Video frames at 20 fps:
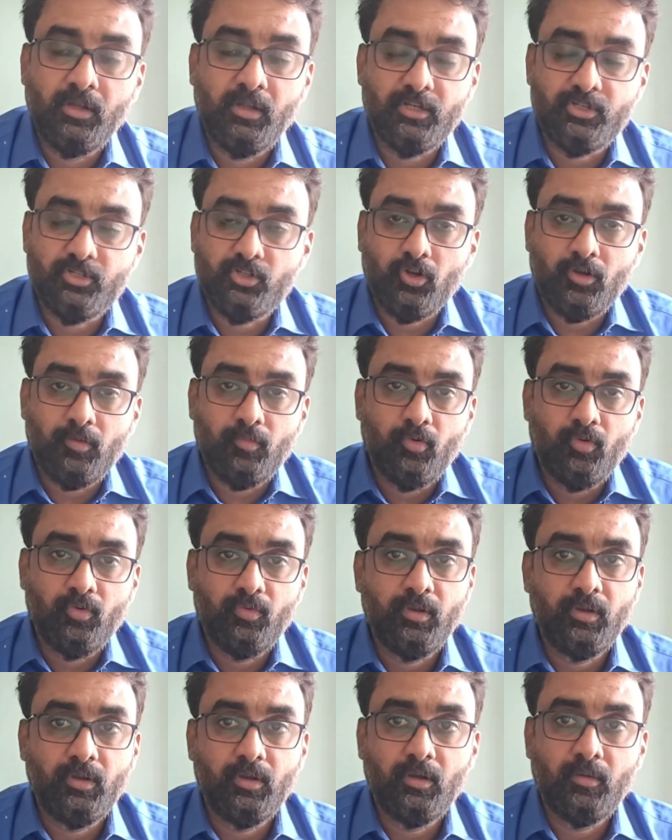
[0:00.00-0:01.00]
Let's talk
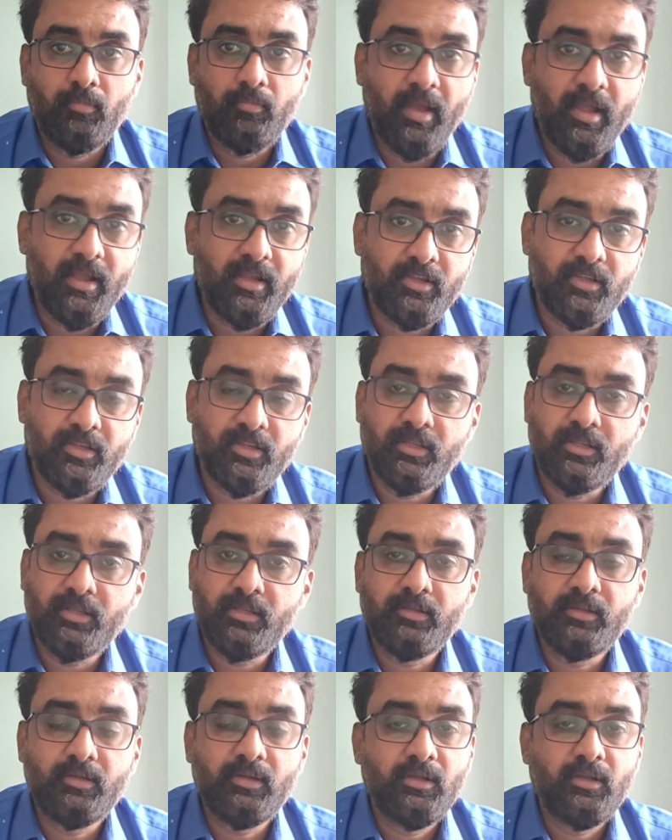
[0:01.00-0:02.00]
about
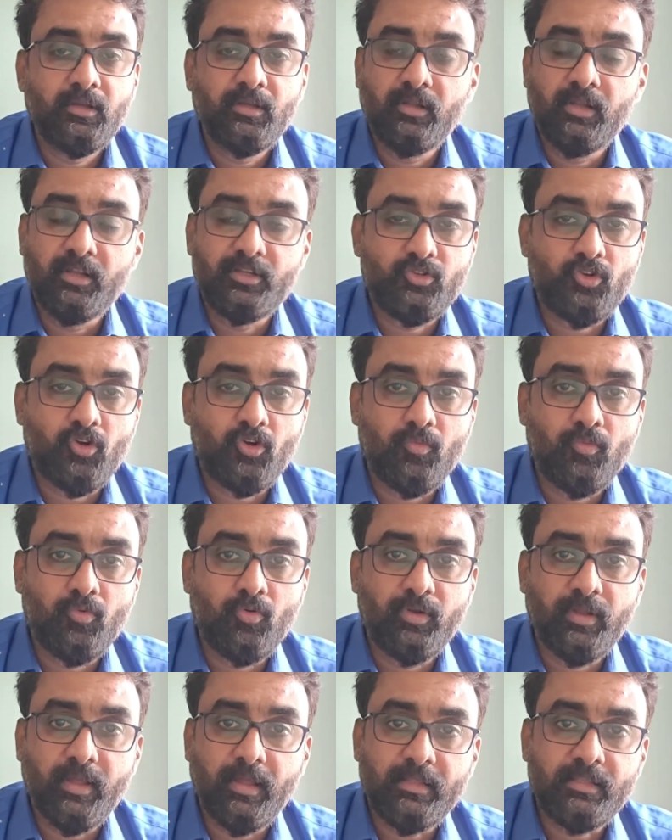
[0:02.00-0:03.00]
banking, let's talk
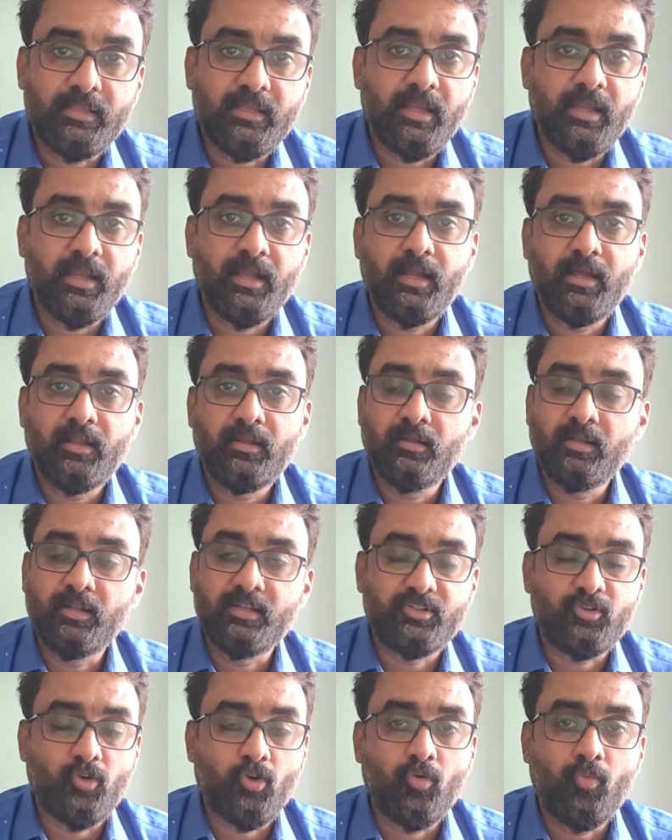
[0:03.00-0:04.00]
about healthcare,
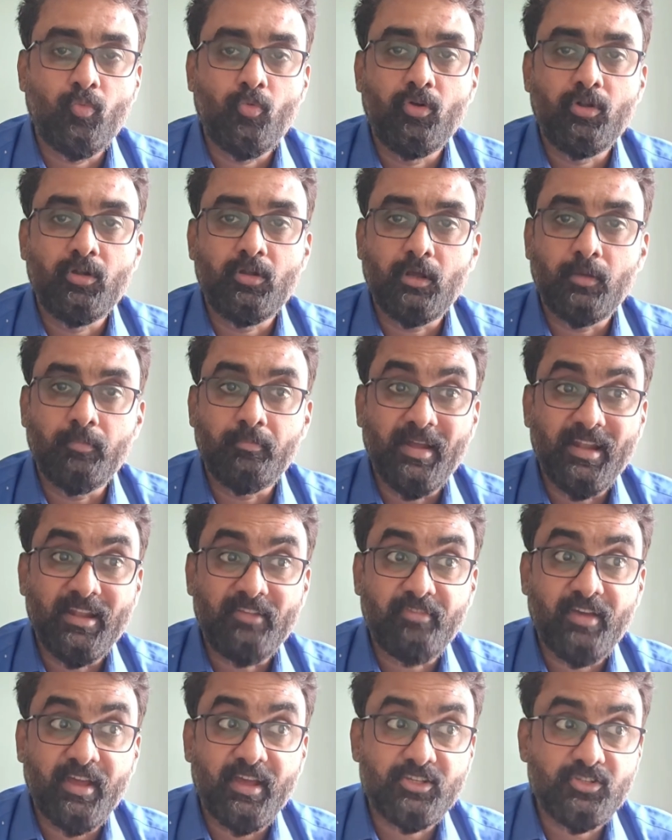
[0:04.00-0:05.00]
let's talk about
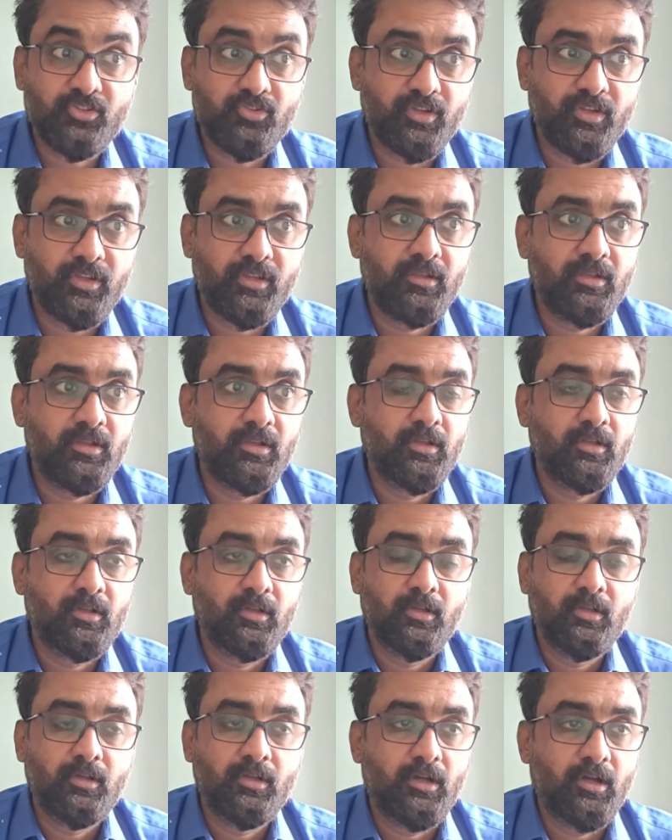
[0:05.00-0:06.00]
manufacturing,
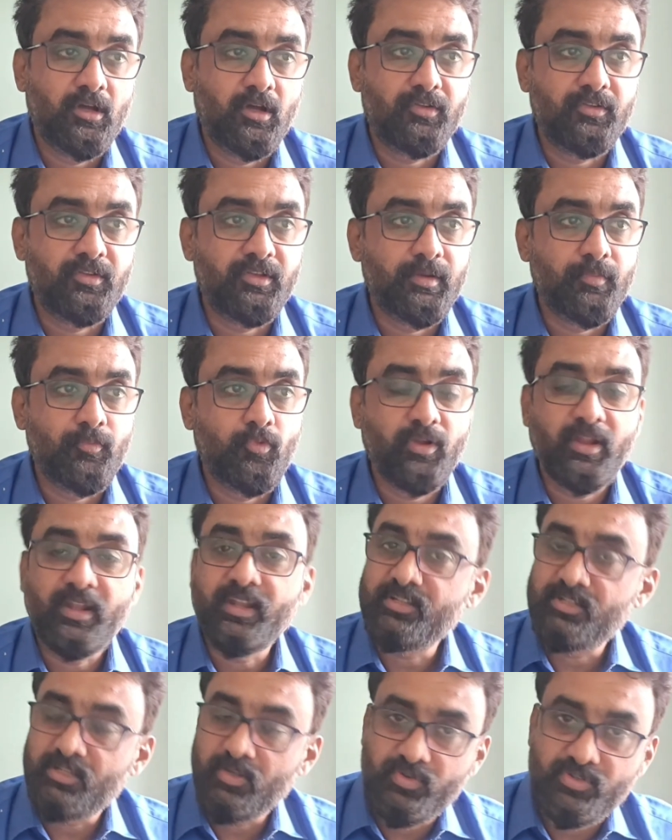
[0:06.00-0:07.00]
think about
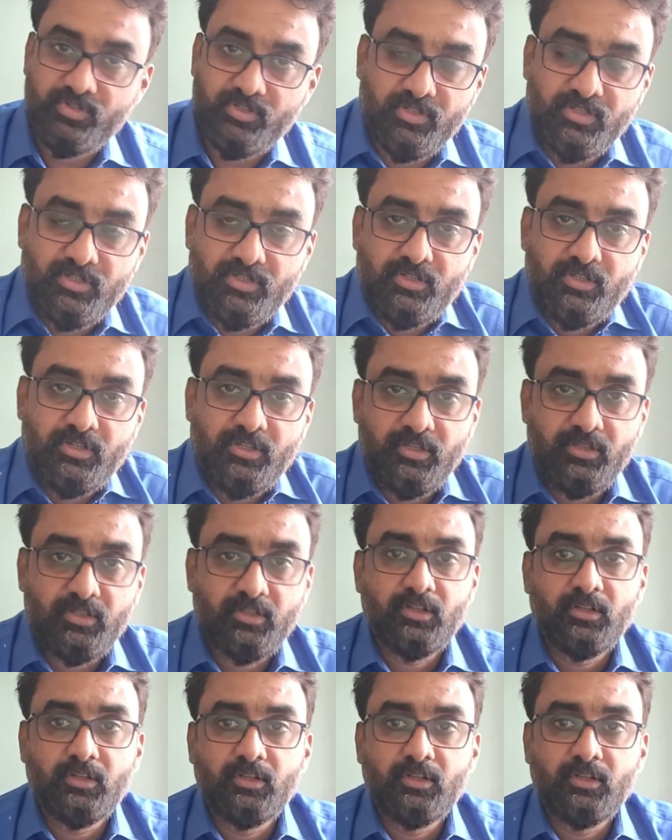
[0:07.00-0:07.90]
any service industry,